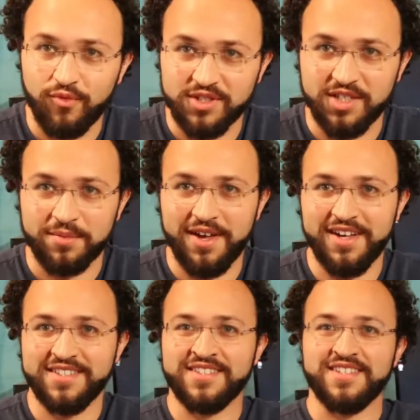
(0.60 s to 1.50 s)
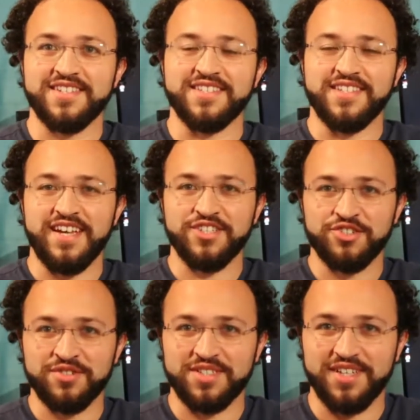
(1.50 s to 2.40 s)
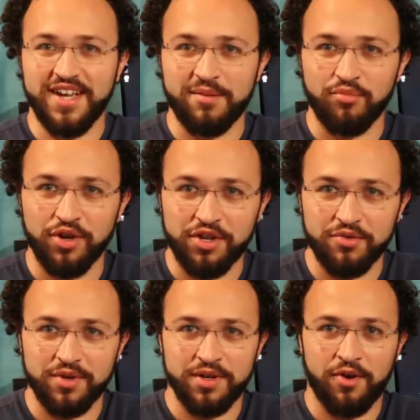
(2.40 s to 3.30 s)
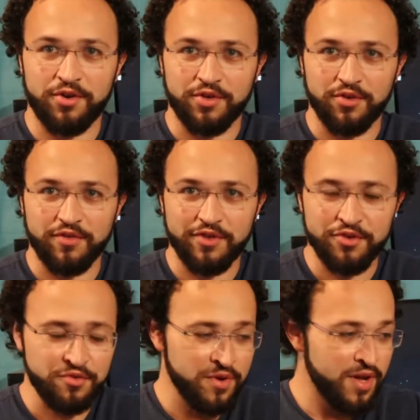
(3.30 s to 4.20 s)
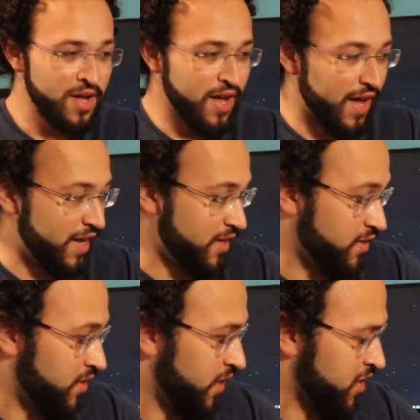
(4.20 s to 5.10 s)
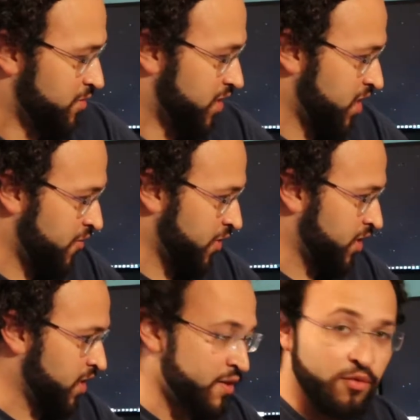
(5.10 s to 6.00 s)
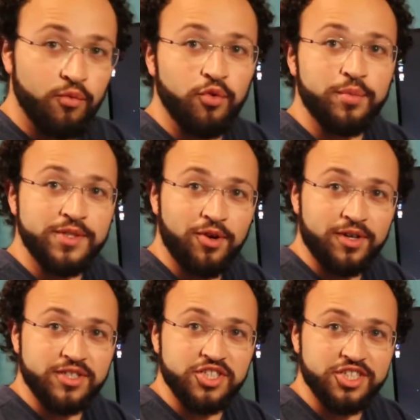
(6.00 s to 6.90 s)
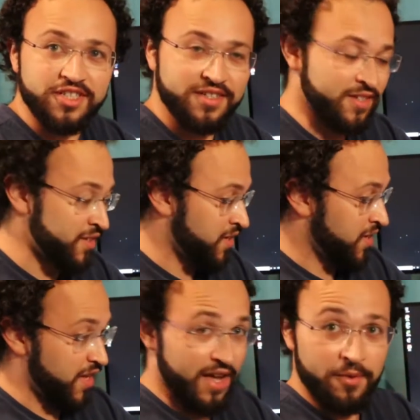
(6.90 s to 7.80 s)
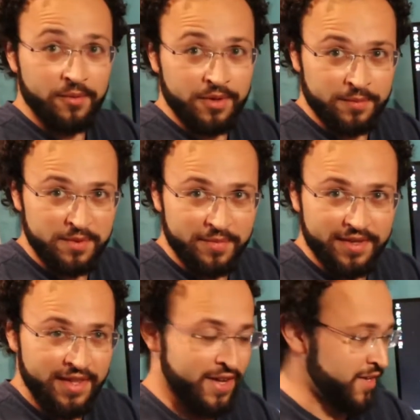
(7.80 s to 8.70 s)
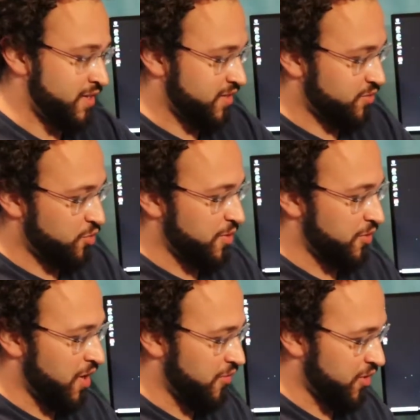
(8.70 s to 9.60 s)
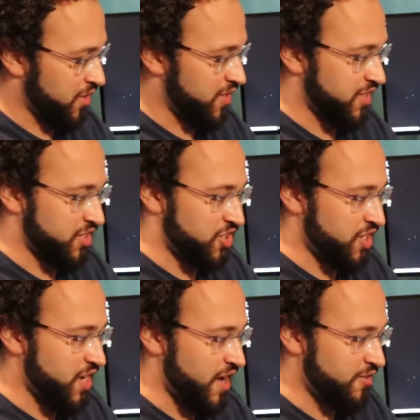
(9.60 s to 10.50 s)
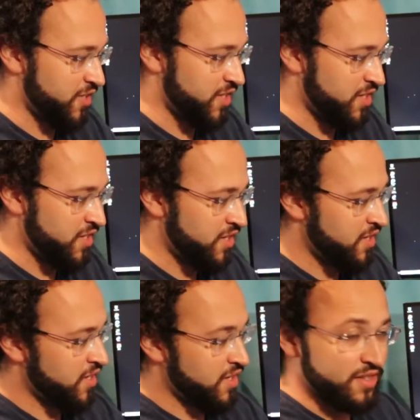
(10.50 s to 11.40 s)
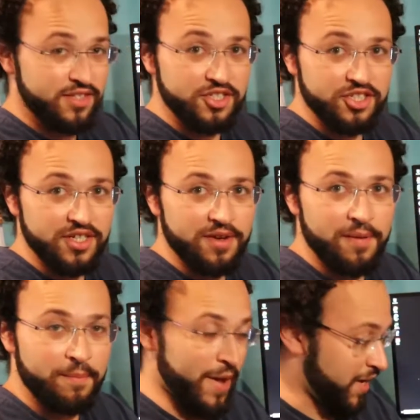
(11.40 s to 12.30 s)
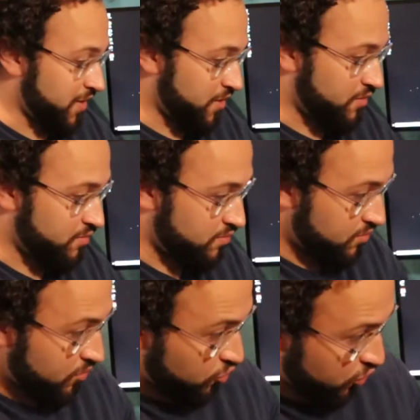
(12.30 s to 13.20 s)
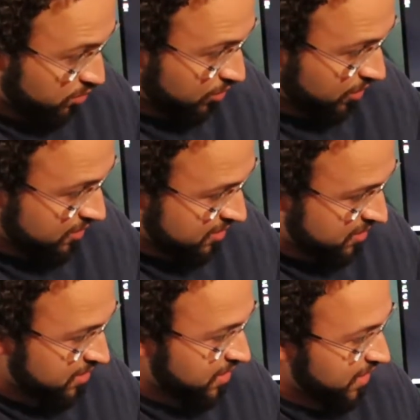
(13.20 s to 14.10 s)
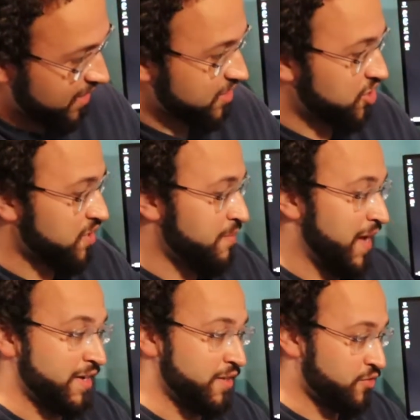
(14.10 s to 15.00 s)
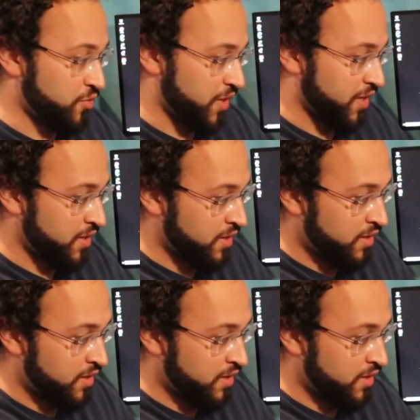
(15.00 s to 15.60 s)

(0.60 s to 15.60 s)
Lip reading: What's up, guys? This is Andrew, and today I'm bringing you an audio review. And today specifically, we'll be talking Schiit. And what I mean by that is we'll be recovering the Schiit Heresy, the Schiit Magni 3 Plus, and the Schiit Magni 3.